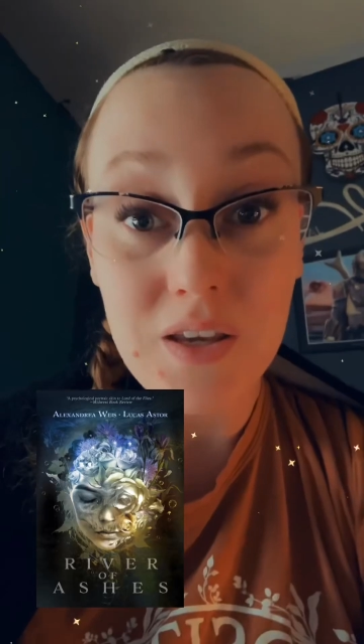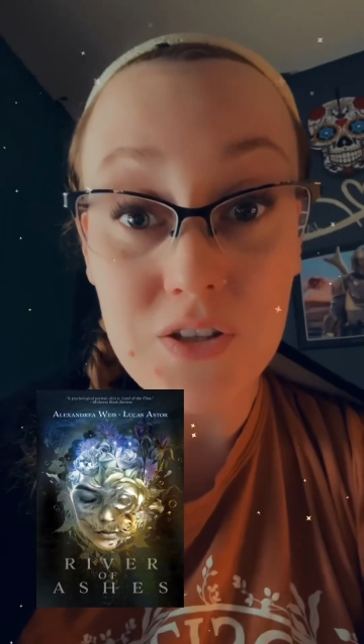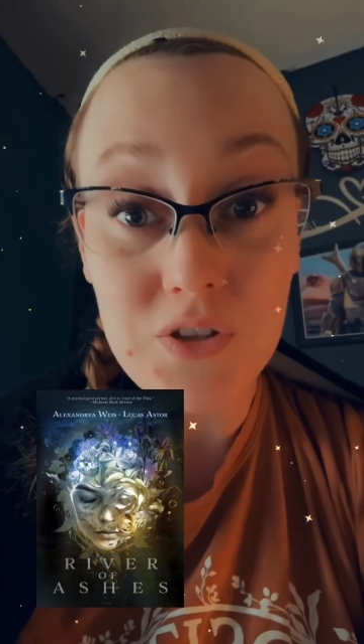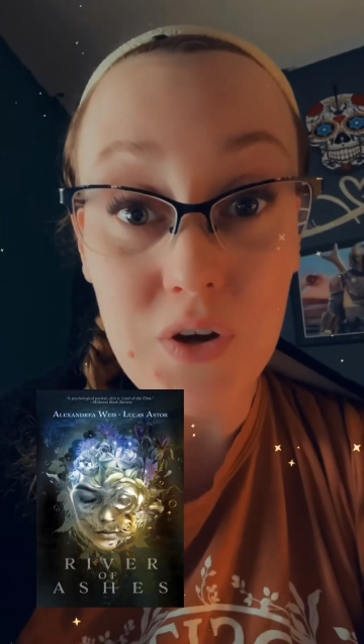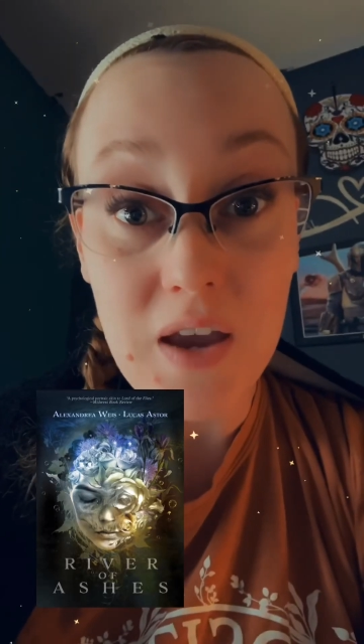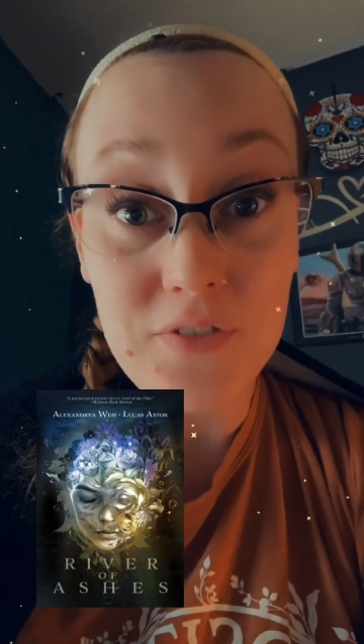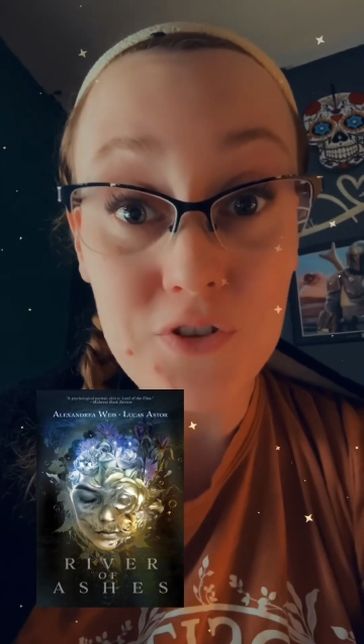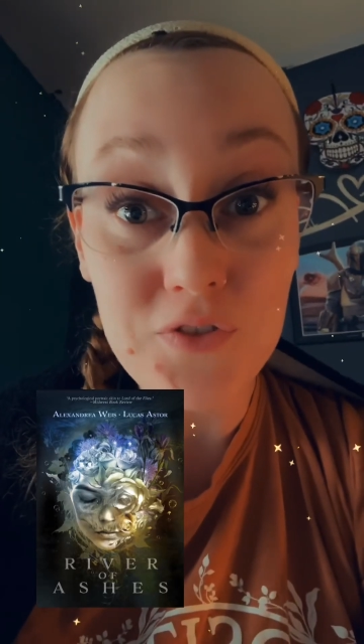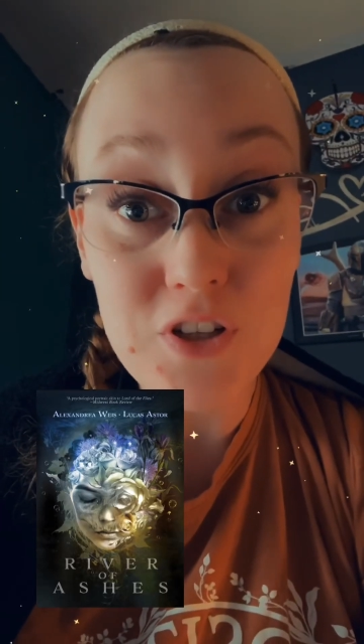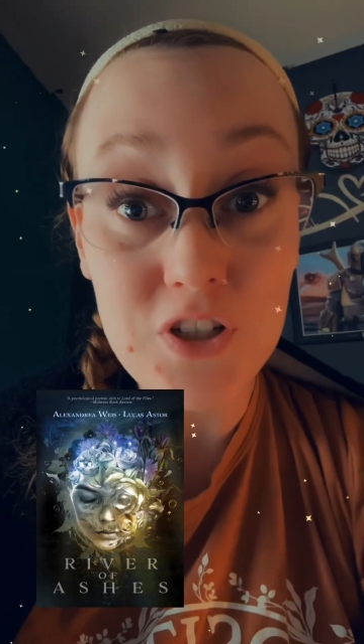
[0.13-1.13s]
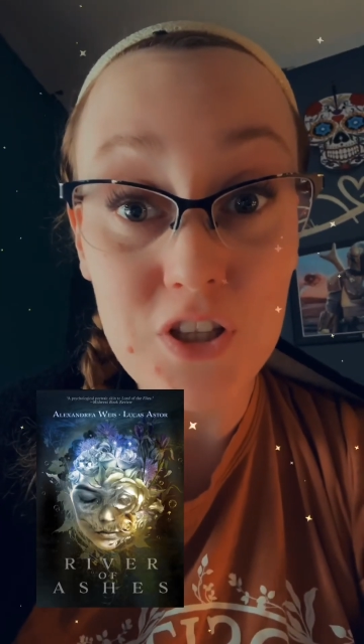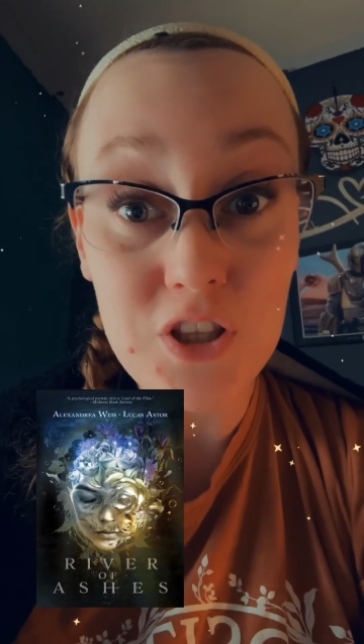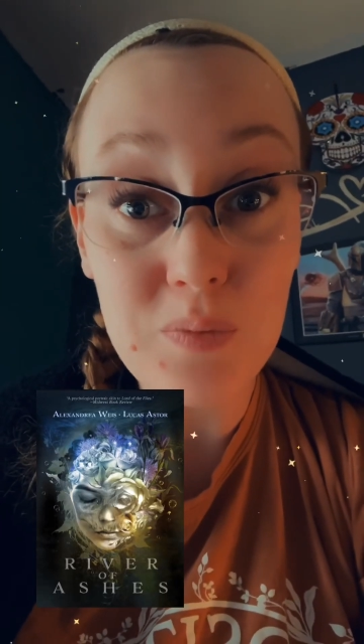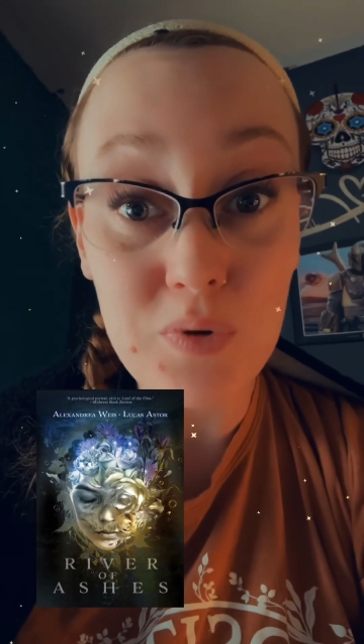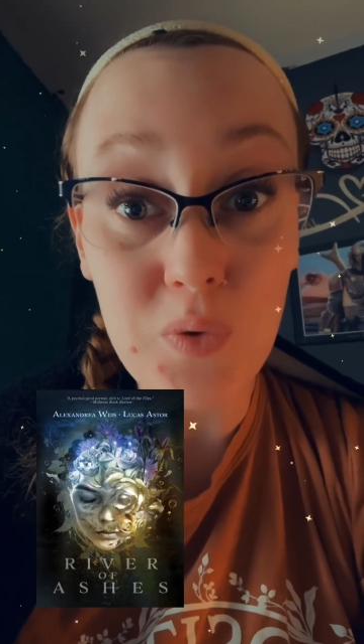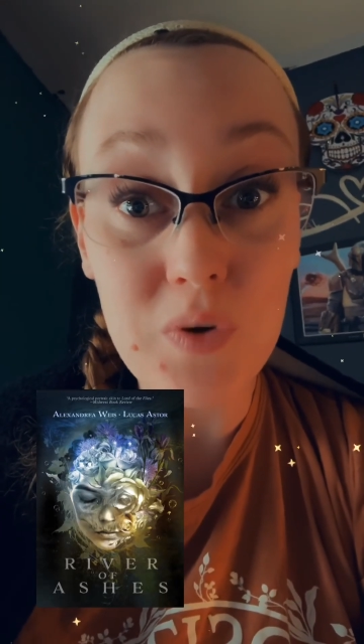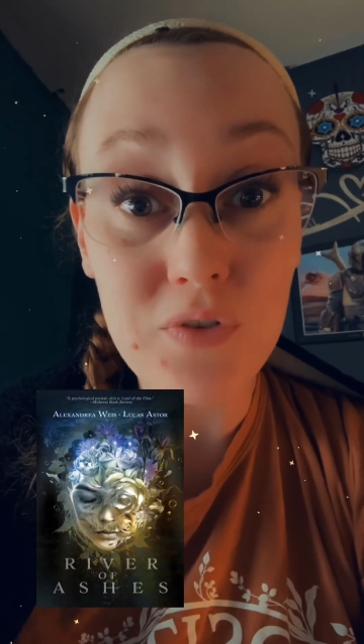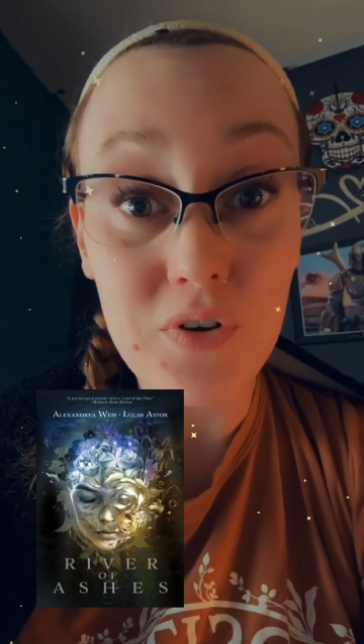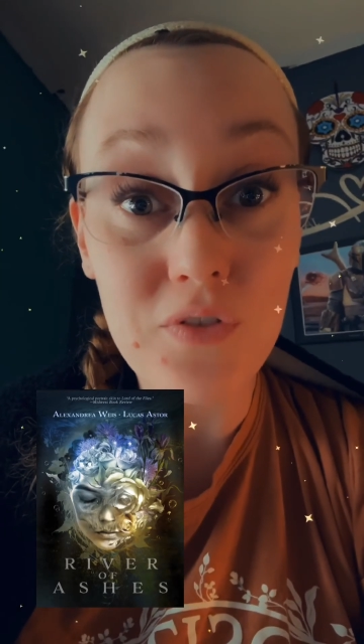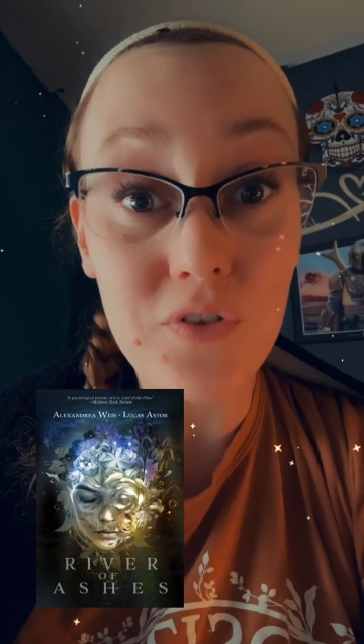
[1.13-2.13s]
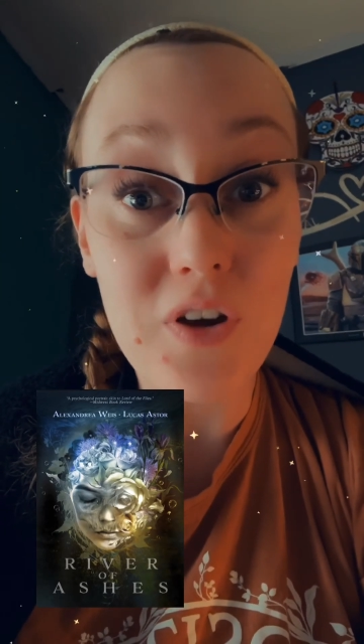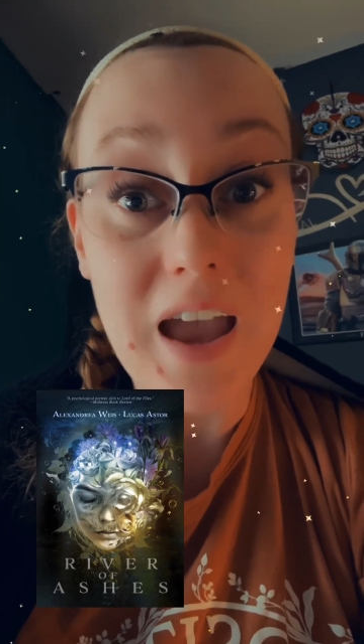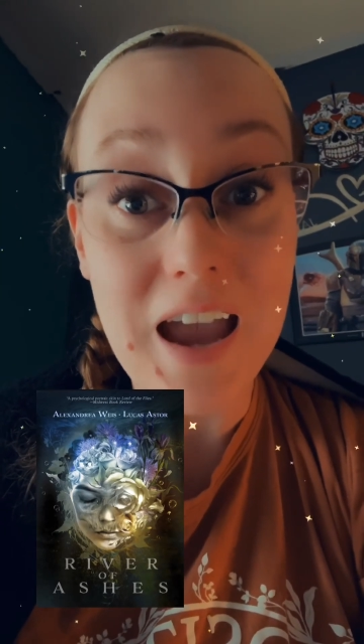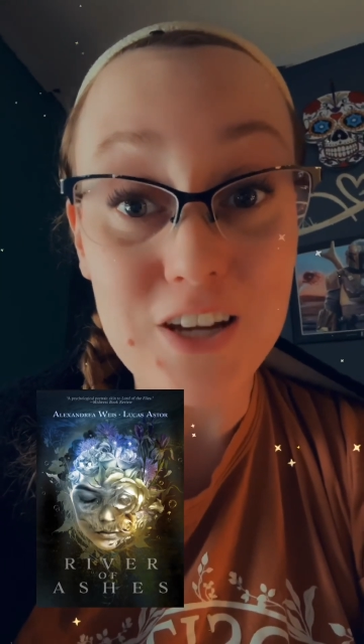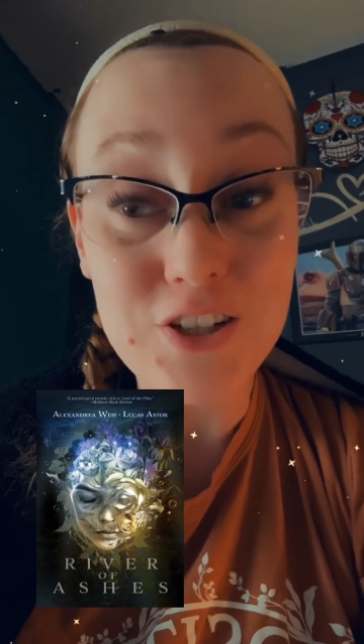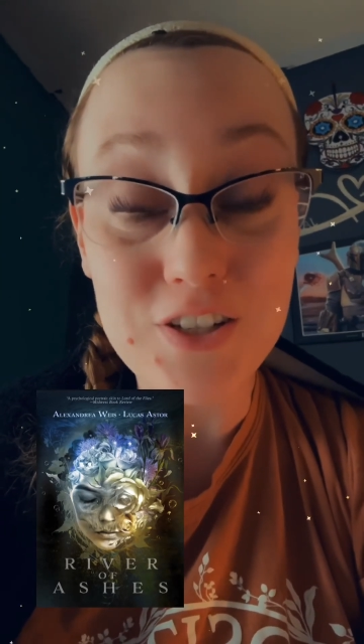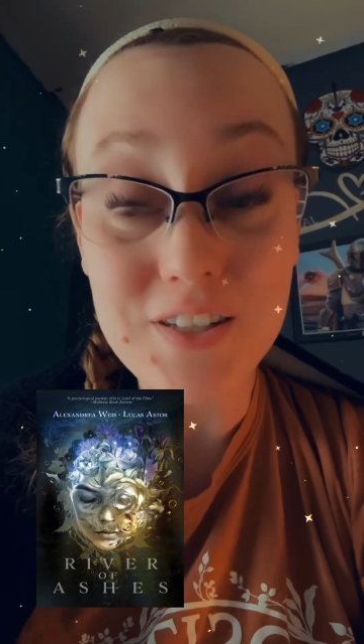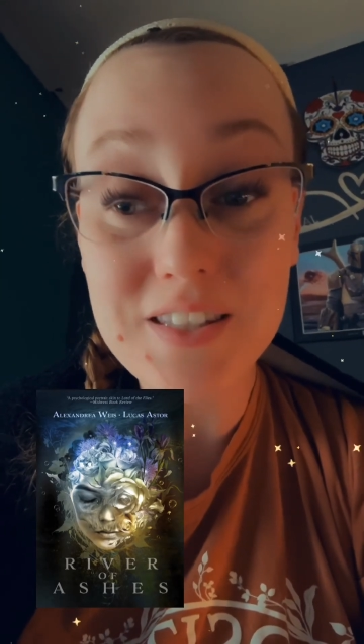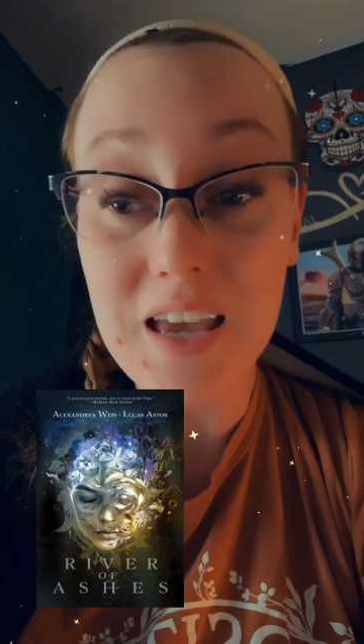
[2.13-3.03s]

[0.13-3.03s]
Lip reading: So after finishing the book River of Ashes,